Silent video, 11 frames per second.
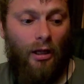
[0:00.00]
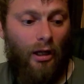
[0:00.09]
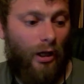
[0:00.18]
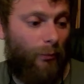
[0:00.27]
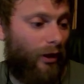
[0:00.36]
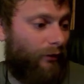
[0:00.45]

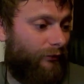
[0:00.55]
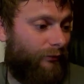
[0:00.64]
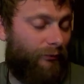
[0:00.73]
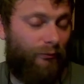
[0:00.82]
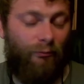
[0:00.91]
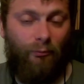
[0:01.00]
I've
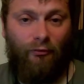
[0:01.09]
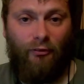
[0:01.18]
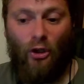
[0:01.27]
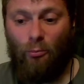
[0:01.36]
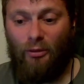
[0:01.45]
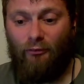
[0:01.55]

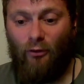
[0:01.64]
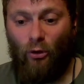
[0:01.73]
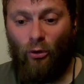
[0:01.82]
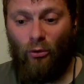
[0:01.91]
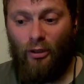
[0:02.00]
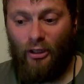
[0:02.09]
flown
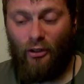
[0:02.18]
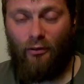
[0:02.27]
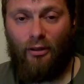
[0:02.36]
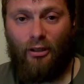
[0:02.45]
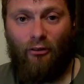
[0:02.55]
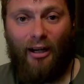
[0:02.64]
before,
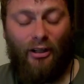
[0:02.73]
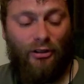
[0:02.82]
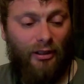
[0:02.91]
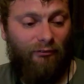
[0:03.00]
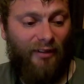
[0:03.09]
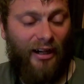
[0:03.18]
crashed,
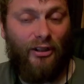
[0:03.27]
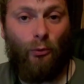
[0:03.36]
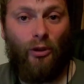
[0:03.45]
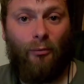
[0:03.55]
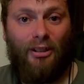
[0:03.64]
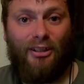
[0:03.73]
and found that
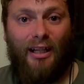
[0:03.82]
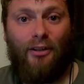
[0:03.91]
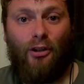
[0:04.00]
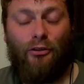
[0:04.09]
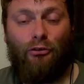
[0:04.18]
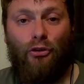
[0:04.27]
one of my
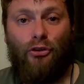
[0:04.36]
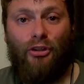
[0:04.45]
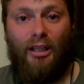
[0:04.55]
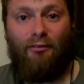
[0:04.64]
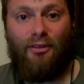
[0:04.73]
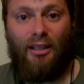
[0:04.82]
standoff screws in
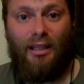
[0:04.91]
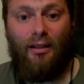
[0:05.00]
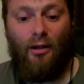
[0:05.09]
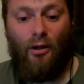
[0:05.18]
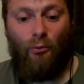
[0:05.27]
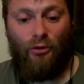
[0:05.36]
the FC
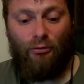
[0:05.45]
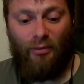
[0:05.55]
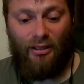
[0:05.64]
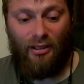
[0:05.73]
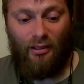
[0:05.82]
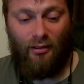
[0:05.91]
was
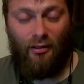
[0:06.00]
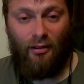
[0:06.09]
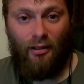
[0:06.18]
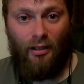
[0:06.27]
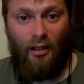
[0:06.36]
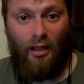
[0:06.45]
missing.
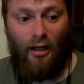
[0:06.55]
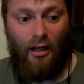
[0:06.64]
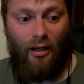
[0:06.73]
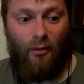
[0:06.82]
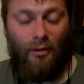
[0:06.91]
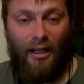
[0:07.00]

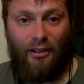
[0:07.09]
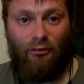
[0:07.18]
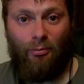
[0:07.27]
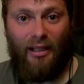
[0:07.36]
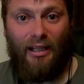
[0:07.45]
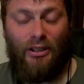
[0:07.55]
I had to
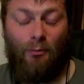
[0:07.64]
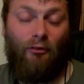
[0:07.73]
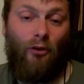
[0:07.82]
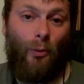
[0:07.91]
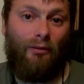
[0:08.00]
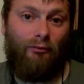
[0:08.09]
replace it
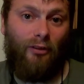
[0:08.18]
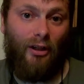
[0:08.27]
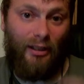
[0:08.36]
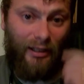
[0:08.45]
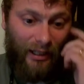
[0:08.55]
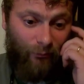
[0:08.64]
before I went flying
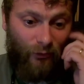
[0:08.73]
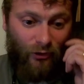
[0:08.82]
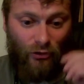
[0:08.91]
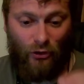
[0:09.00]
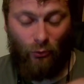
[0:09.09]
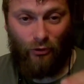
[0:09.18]
the game,
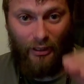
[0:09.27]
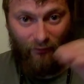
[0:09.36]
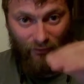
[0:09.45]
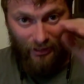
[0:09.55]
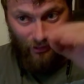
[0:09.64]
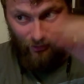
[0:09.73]
because you don't want your
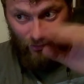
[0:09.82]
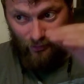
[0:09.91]
FC